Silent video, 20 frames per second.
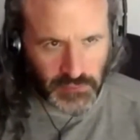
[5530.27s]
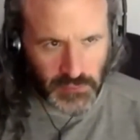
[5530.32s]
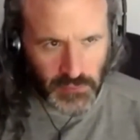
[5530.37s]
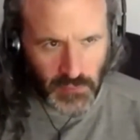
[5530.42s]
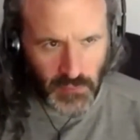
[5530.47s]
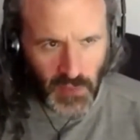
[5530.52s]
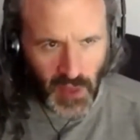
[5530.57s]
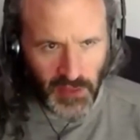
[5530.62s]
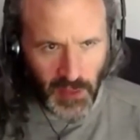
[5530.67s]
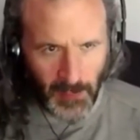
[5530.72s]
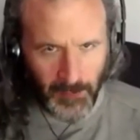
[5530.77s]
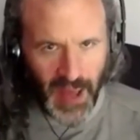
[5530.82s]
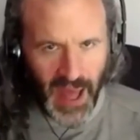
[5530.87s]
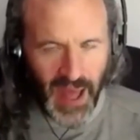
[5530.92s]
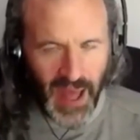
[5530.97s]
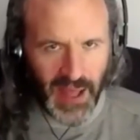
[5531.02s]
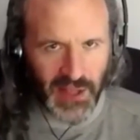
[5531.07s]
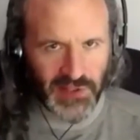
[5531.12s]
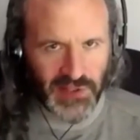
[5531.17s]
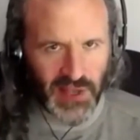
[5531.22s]
the
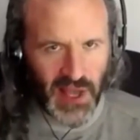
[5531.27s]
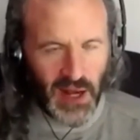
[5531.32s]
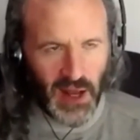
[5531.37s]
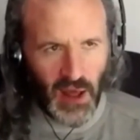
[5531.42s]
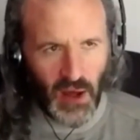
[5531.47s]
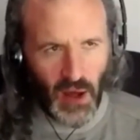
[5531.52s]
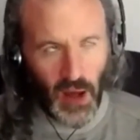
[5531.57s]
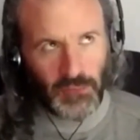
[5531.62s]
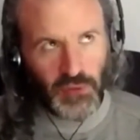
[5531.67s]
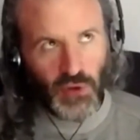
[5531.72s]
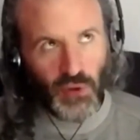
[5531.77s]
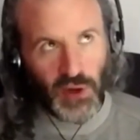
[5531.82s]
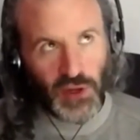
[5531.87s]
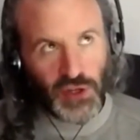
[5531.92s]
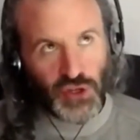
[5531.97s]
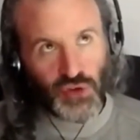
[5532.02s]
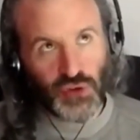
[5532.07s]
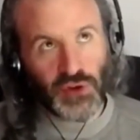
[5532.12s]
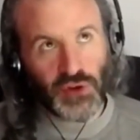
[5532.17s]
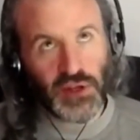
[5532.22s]
banks at up to $1
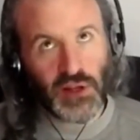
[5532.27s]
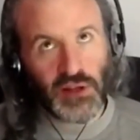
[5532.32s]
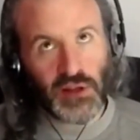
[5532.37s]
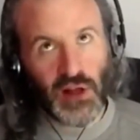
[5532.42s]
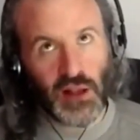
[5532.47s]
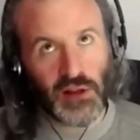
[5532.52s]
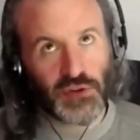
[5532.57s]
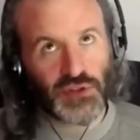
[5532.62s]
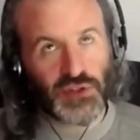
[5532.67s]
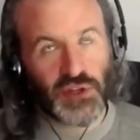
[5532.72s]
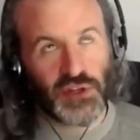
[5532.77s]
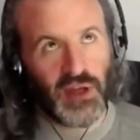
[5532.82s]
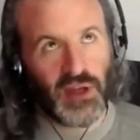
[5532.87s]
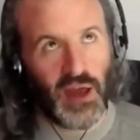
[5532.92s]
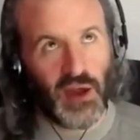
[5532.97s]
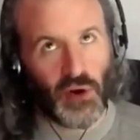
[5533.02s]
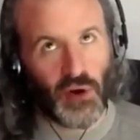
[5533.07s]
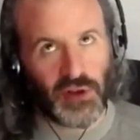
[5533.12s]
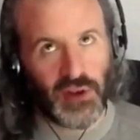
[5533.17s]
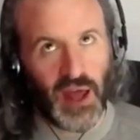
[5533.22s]
trillion a day
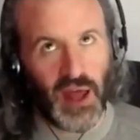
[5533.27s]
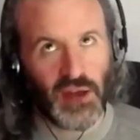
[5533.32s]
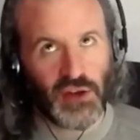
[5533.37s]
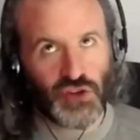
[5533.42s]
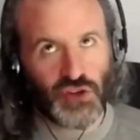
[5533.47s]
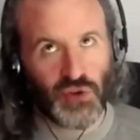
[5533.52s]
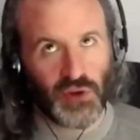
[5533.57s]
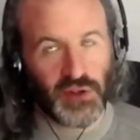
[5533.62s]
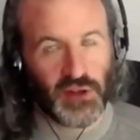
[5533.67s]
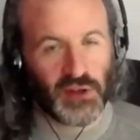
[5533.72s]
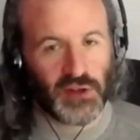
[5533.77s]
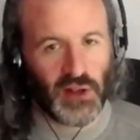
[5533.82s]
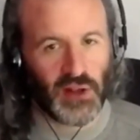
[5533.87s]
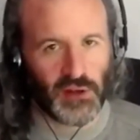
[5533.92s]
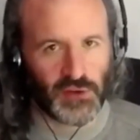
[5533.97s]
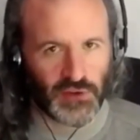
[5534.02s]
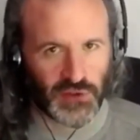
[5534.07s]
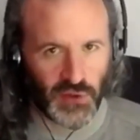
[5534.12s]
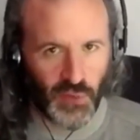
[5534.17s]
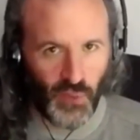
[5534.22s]
or $10 trillion
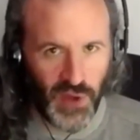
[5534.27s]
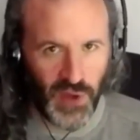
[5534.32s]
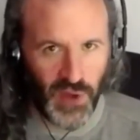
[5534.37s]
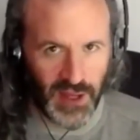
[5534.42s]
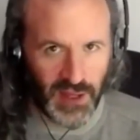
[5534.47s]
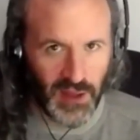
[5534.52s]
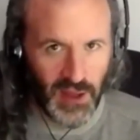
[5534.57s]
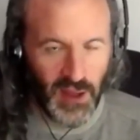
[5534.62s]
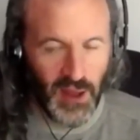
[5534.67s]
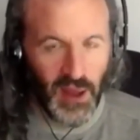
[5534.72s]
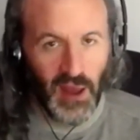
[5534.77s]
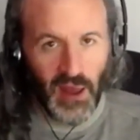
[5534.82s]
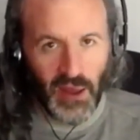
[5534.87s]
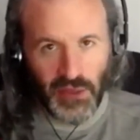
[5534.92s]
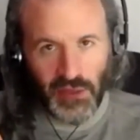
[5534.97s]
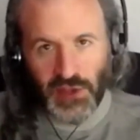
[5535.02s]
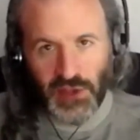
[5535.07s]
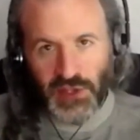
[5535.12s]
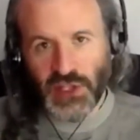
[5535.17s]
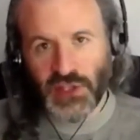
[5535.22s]
a week.
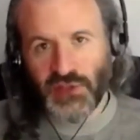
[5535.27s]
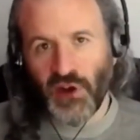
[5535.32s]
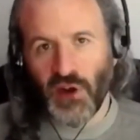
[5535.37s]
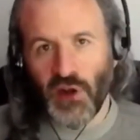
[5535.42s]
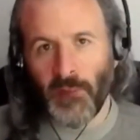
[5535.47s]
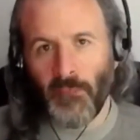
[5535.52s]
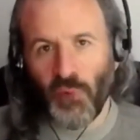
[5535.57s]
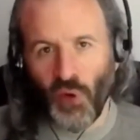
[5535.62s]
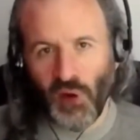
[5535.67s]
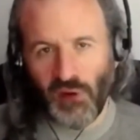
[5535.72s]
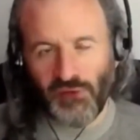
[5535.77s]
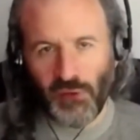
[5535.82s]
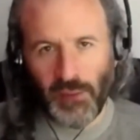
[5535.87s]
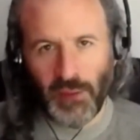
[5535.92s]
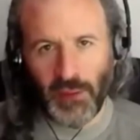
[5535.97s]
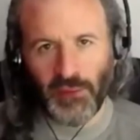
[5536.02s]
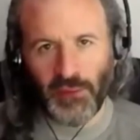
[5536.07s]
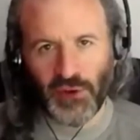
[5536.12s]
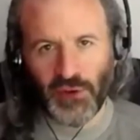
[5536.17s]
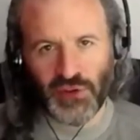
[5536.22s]
This is very important for
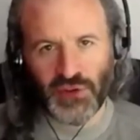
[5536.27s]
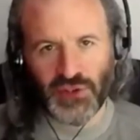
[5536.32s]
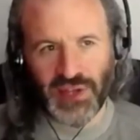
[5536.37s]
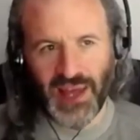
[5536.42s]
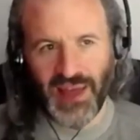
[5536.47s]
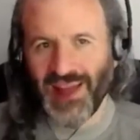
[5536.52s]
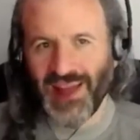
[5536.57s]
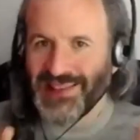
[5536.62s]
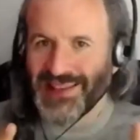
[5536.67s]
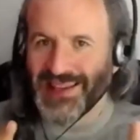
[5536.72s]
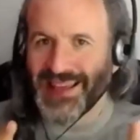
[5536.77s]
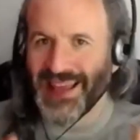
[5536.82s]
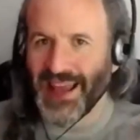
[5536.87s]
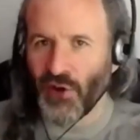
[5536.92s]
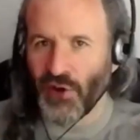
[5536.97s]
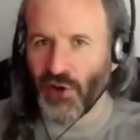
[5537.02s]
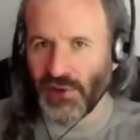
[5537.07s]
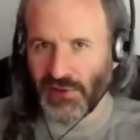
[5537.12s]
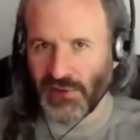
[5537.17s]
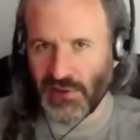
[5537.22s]
people to understand. That's a
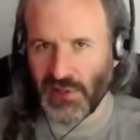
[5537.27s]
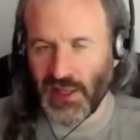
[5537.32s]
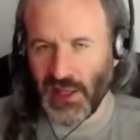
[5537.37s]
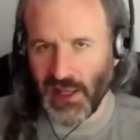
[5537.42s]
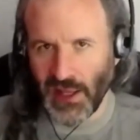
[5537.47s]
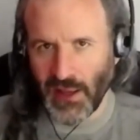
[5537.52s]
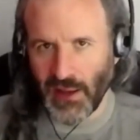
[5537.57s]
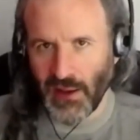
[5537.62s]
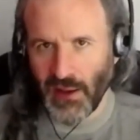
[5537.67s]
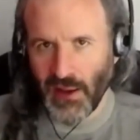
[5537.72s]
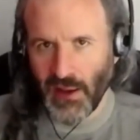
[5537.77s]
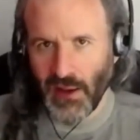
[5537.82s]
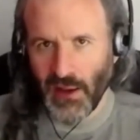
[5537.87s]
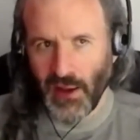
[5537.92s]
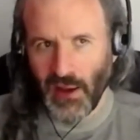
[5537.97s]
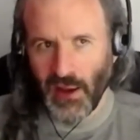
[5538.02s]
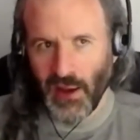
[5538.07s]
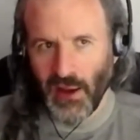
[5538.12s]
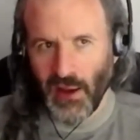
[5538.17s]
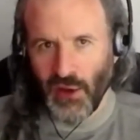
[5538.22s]
guarantee.
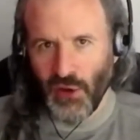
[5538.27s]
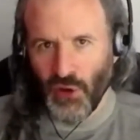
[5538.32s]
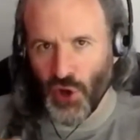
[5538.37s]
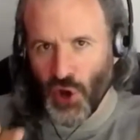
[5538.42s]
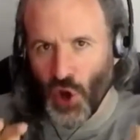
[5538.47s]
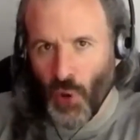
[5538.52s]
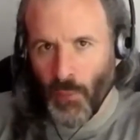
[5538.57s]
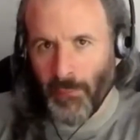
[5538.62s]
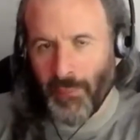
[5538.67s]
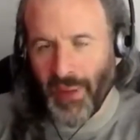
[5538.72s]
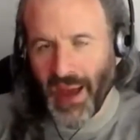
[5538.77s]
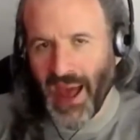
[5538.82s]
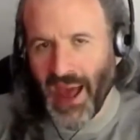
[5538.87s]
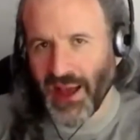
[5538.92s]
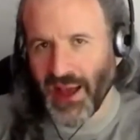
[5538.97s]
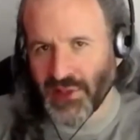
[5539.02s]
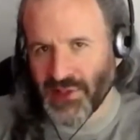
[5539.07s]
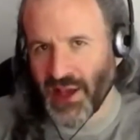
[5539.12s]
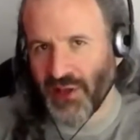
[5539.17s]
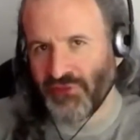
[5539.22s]
No banks
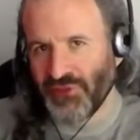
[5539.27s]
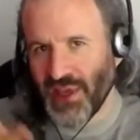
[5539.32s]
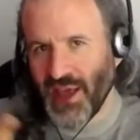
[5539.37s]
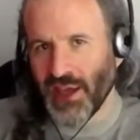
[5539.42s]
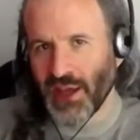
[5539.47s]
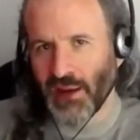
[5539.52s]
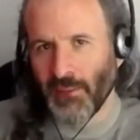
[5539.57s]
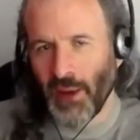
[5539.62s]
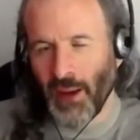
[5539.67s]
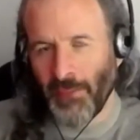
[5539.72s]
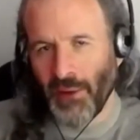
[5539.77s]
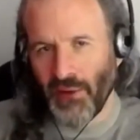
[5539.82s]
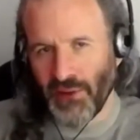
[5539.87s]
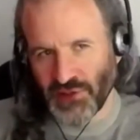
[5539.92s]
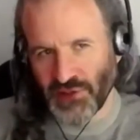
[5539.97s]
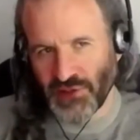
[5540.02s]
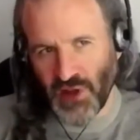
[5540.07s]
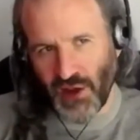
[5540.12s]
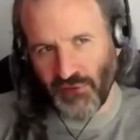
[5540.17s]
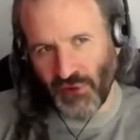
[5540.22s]
have taken them up on this
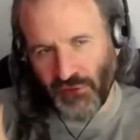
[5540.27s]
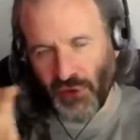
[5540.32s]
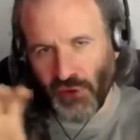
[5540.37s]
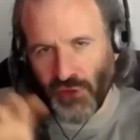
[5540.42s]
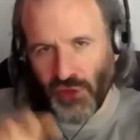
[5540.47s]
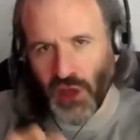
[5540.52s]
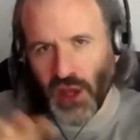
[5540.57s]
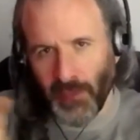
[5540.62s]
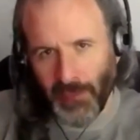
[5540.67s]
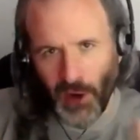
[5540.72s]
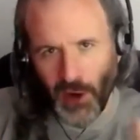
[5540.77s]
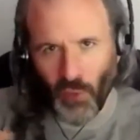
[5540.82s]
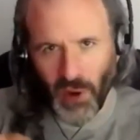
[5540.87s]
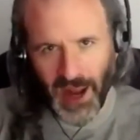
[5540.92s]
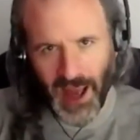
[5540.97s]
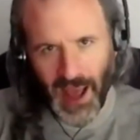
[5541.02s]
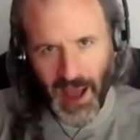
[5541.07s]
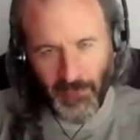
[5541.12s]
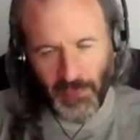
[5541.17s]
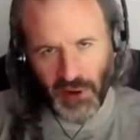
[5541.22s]
offer. If you think about what
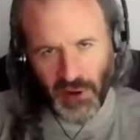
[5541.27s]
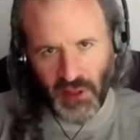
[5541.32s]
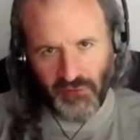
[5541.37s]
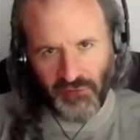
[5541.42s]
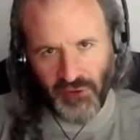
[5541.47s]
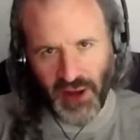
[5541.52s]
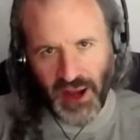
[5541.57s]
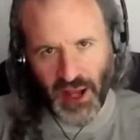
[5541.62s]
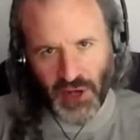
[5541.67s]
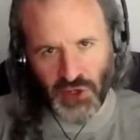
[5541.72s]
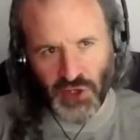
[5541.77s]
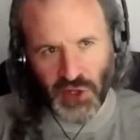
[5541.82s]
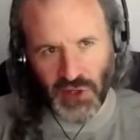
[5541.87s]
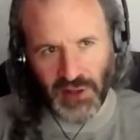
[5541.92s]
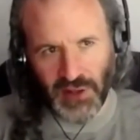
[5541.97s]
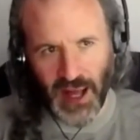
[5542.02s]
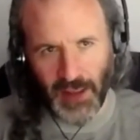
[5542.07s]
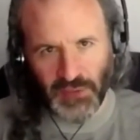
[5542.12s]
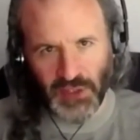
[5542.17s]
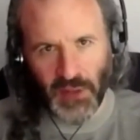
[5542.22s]
happened in the financial
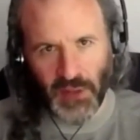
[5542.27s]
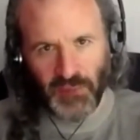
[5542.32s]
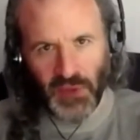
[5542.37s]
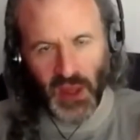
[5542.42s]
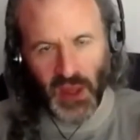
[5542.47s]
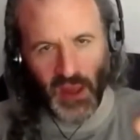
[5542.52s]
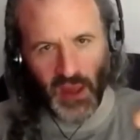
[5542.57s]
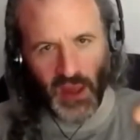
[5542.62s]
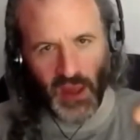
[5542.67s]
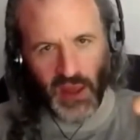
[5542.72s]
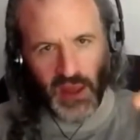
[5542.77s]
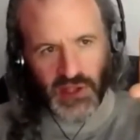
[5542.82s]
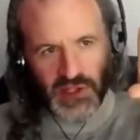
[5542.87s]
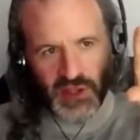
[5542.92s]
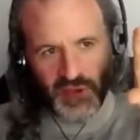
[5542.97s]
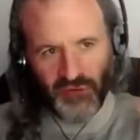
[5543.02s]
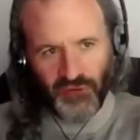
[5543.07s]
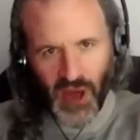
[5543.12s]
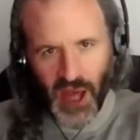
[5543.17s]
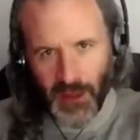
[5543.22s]
collapse, is the
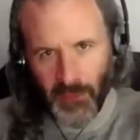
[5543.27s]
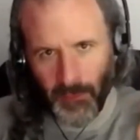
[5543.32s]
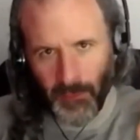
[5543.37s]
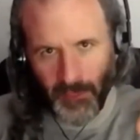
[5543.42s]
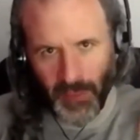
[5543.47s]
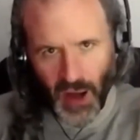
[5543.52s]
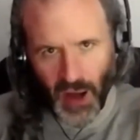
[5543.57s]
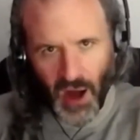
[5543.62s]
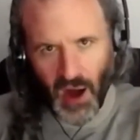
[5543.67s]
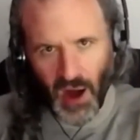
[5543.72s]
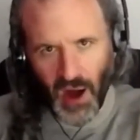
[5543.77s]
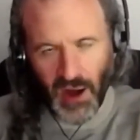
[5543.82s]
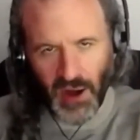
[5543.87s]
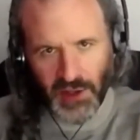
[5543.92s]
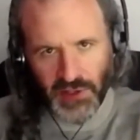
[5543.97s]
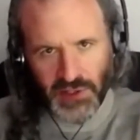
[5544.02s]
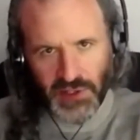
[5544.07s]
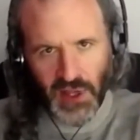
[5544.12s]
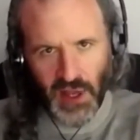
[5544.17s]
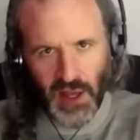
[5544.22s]
Fed
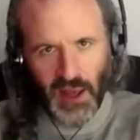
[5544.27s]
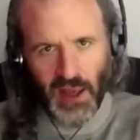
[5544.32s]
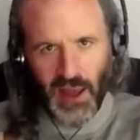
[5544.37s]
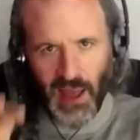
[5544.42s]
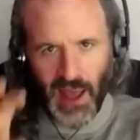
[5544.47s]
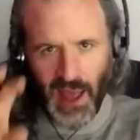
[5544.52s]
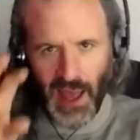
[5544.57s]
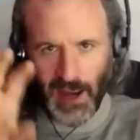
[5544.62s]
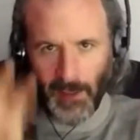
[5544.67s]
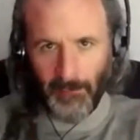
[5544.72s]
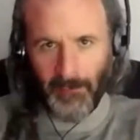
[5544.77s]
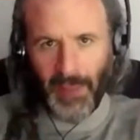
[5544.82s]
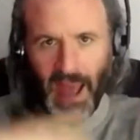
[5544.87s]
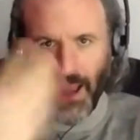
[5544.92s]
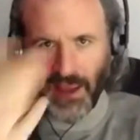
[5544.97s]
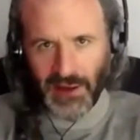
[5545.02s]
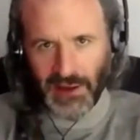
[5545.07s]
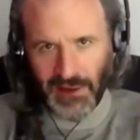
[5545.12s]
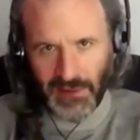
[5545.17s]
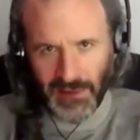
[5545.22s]
paused and a bank
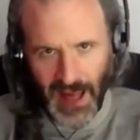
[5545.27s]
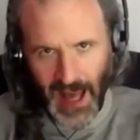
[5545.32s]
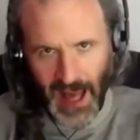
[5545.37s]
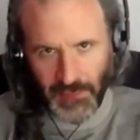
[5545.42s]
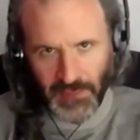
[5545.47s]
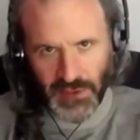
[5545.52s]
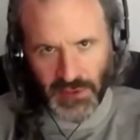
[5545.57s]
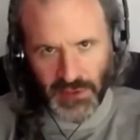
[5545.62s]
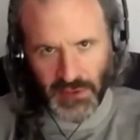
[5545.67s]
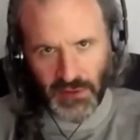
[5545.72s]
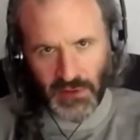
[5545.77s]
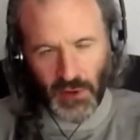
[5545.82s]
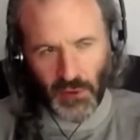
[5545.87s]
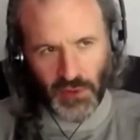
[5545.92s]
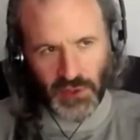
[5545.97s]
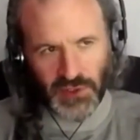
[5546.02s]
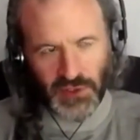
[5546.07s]
collapsed. There was